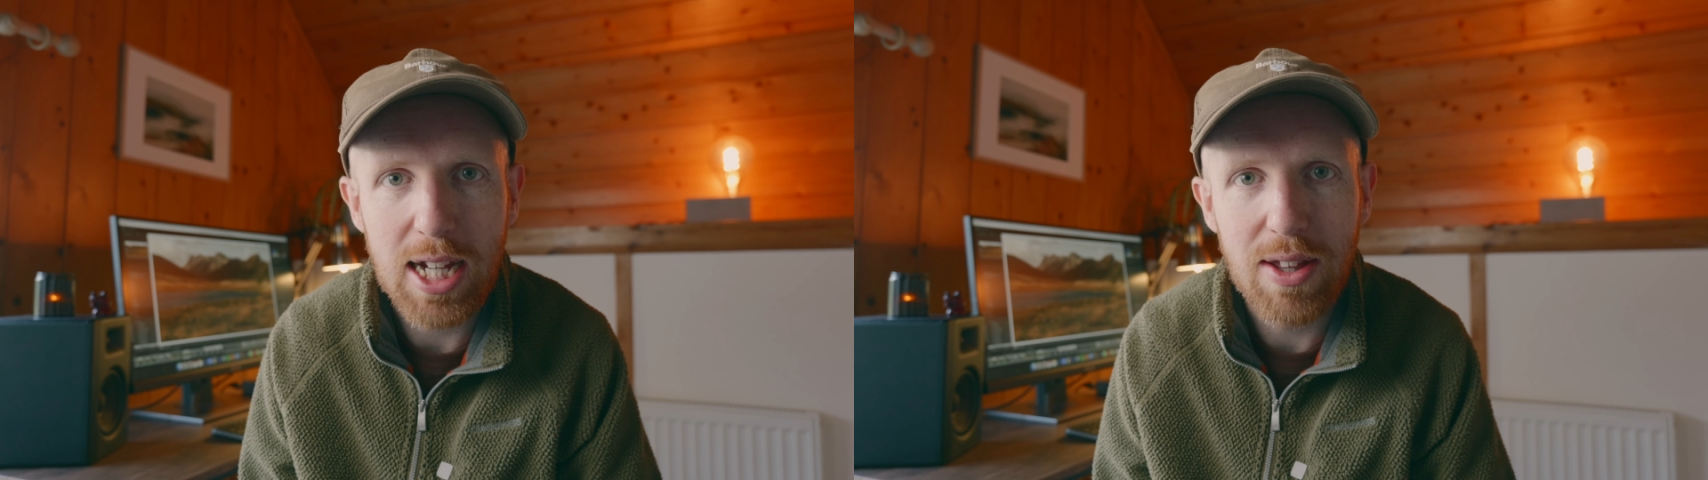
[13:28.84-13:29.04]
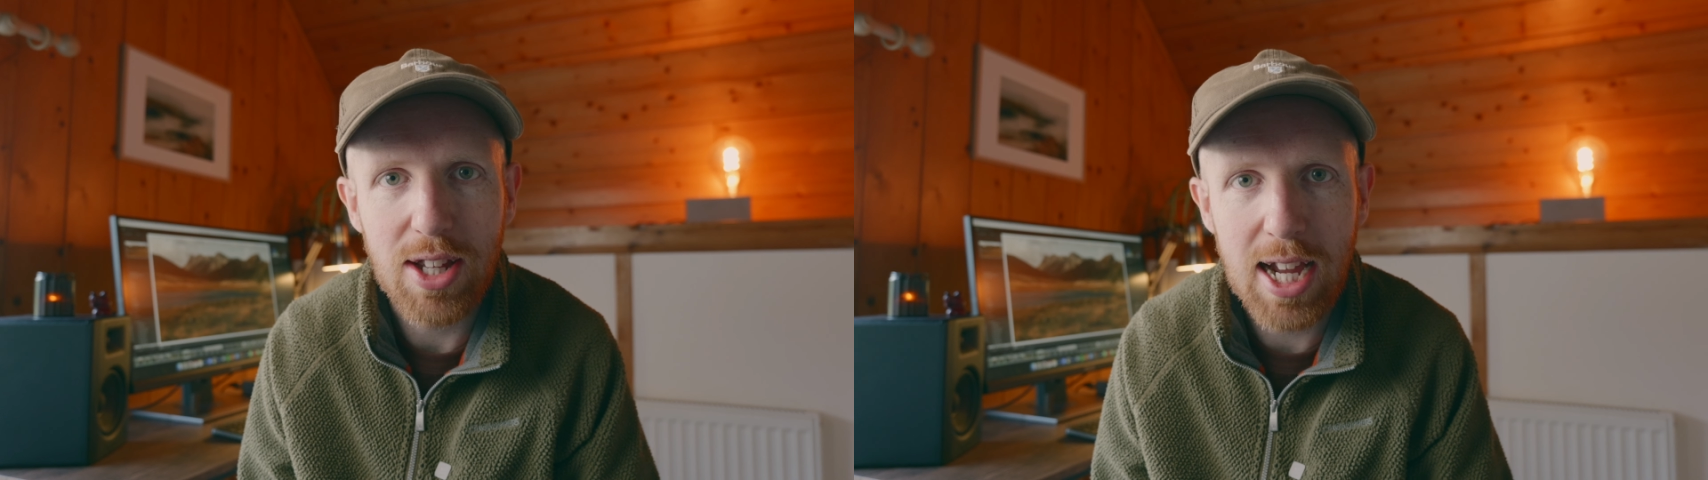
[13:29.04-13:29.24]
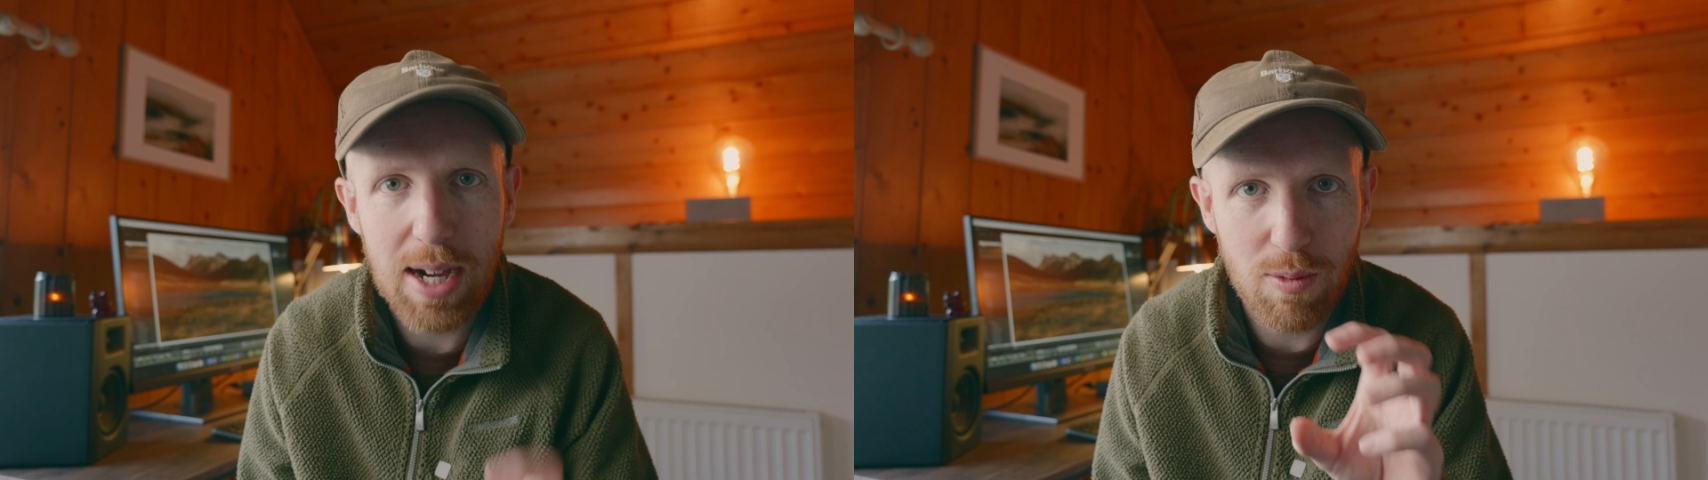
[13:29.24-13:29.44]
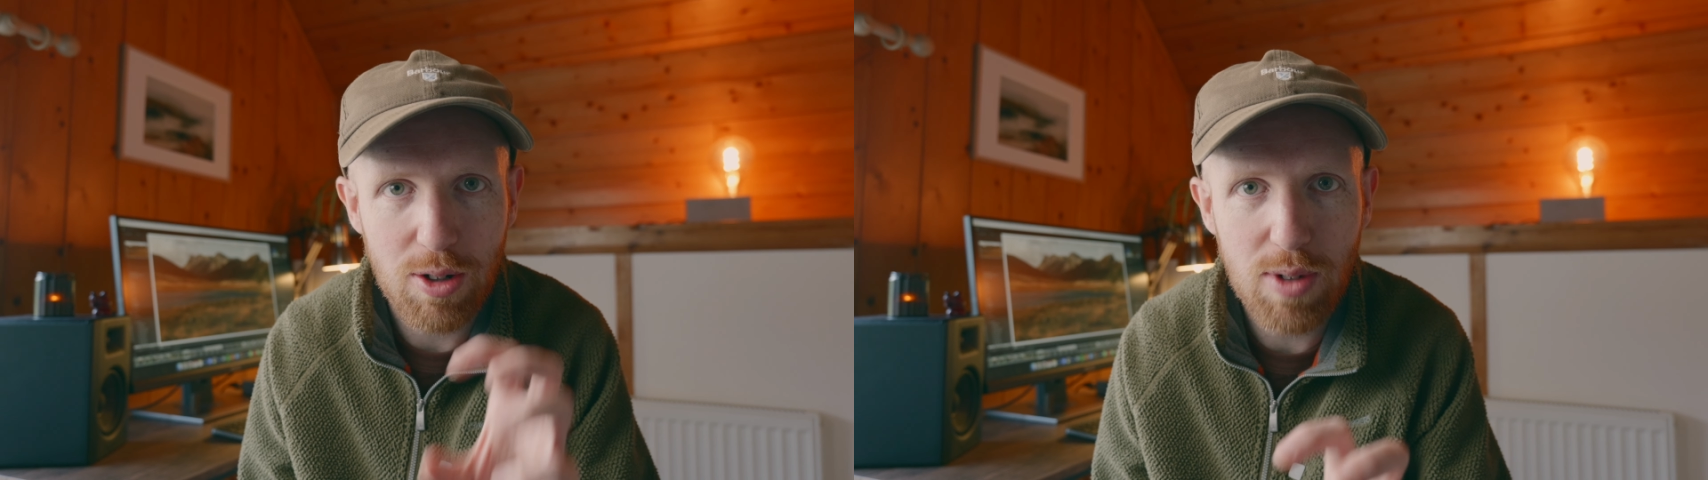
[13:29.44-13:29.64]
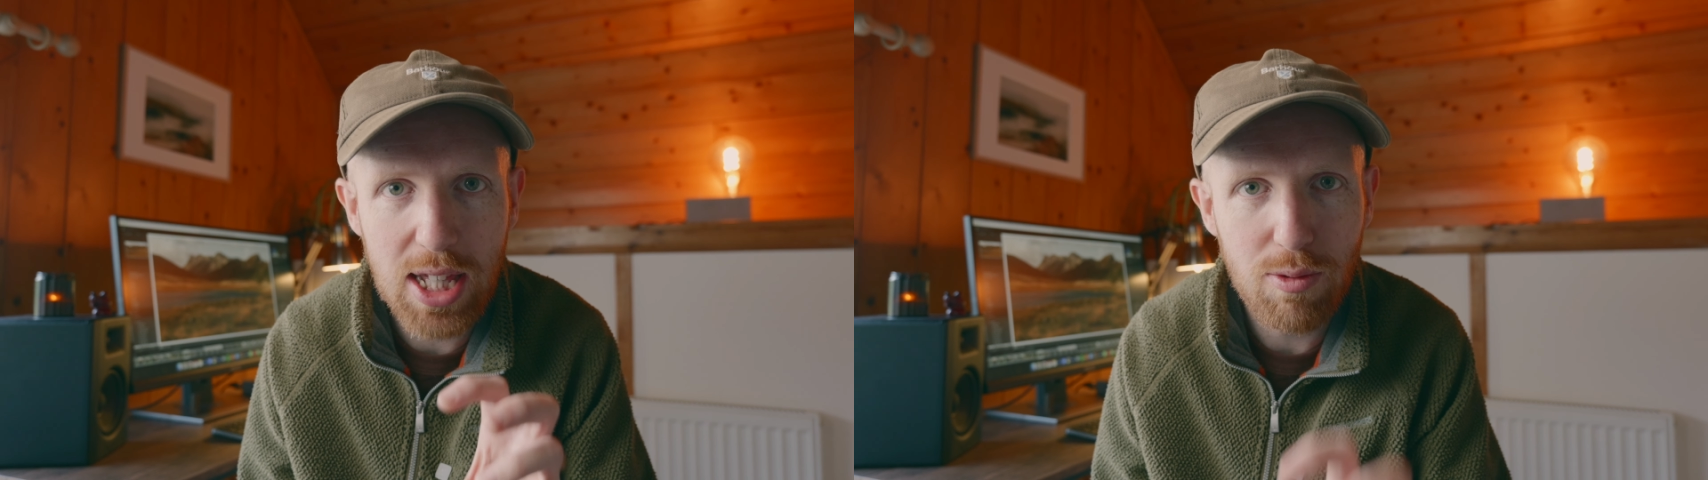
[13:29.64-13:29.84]
get the camera
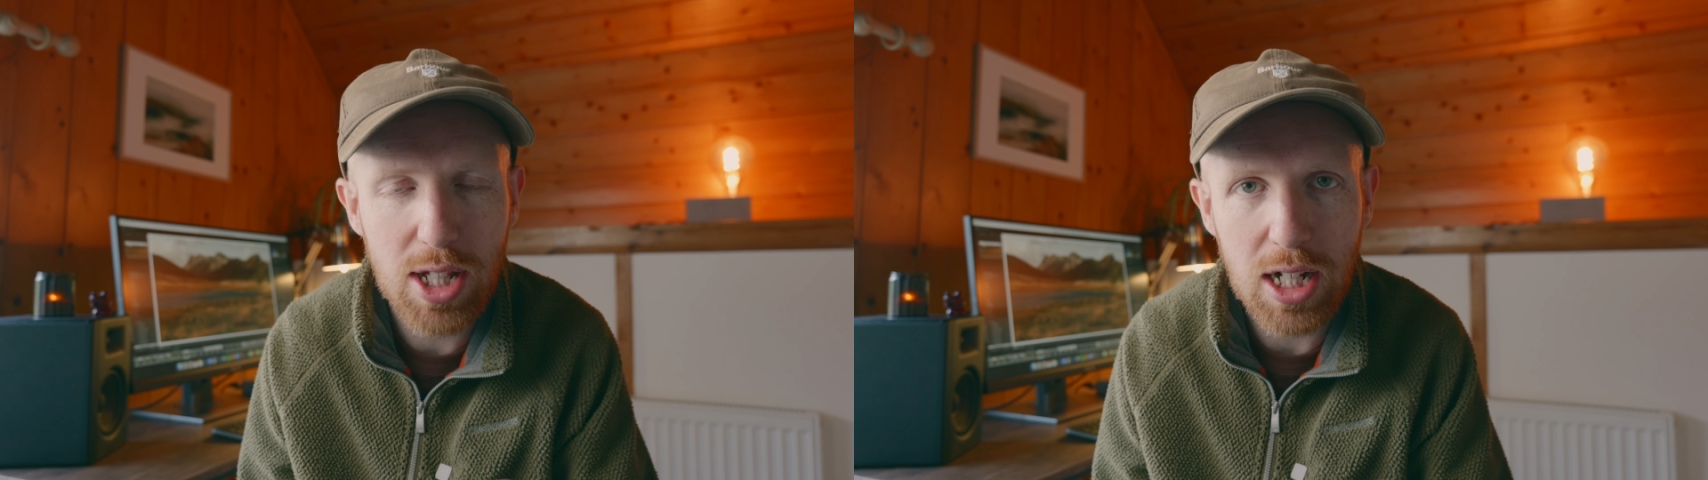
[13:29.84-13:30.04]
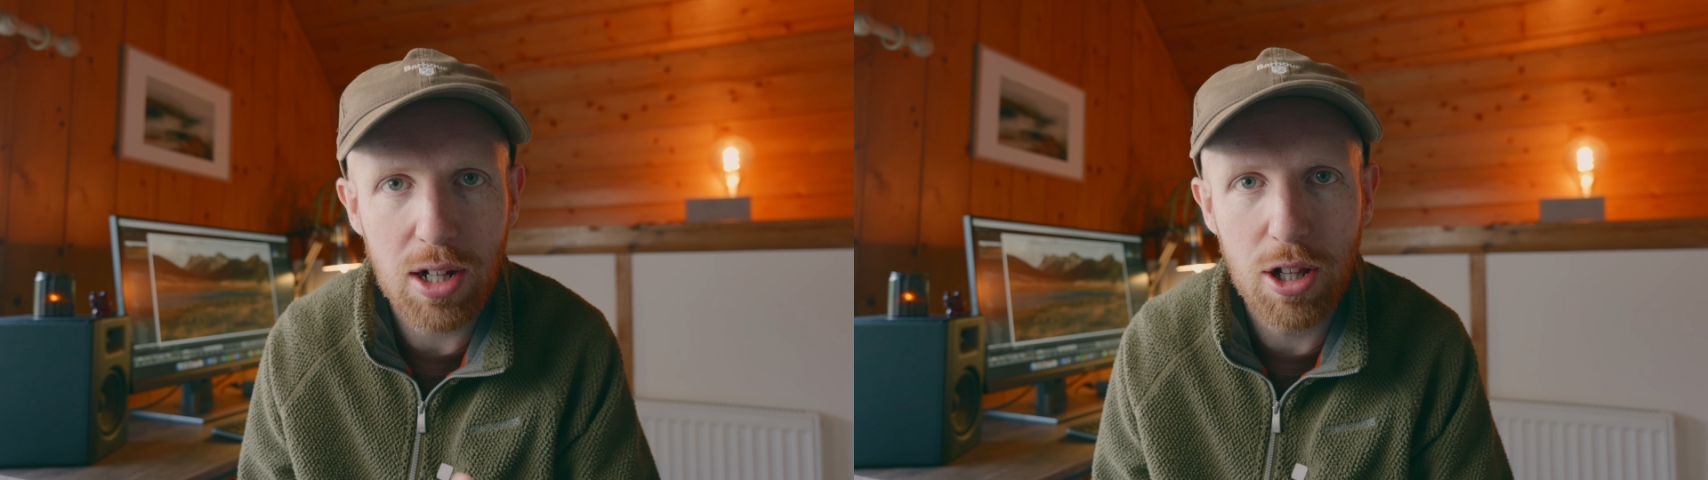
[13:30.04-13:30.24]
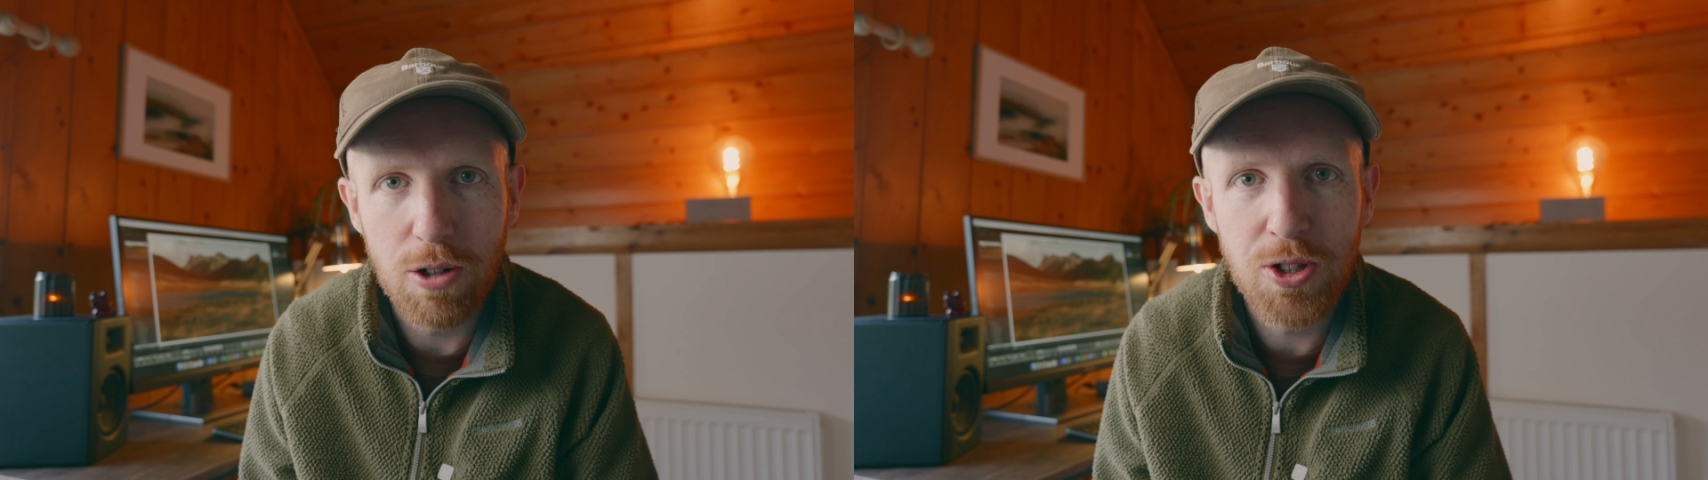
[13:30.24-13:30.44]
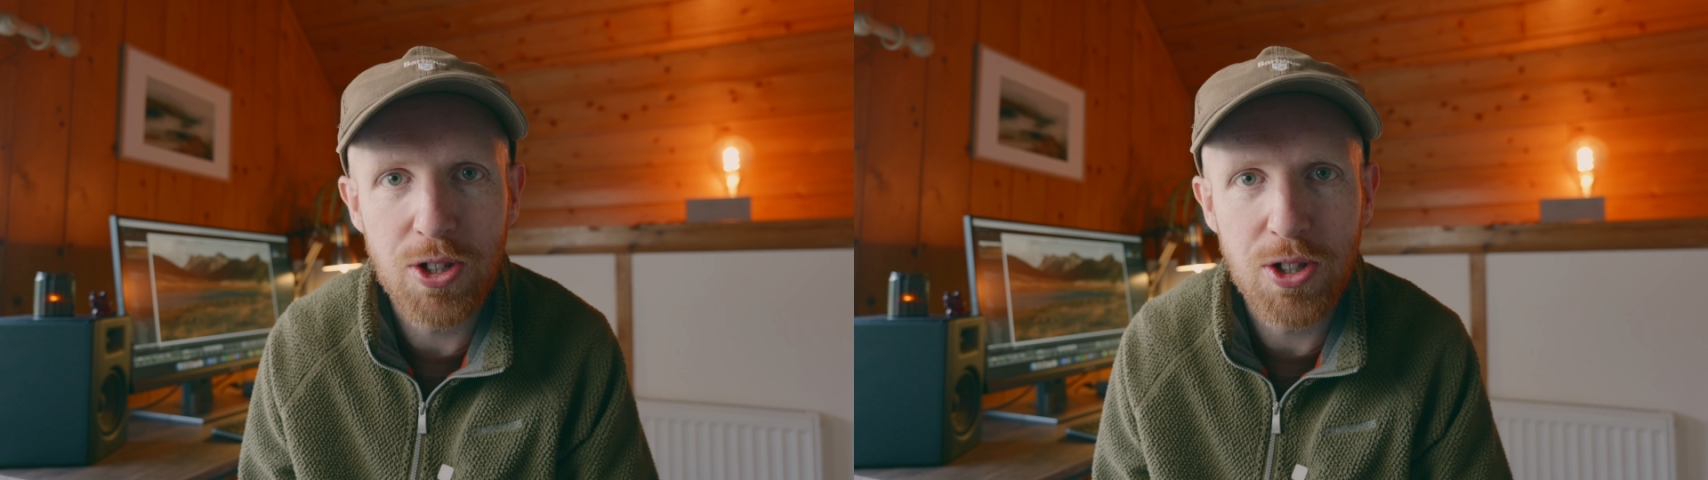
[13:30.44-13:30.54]
really, really close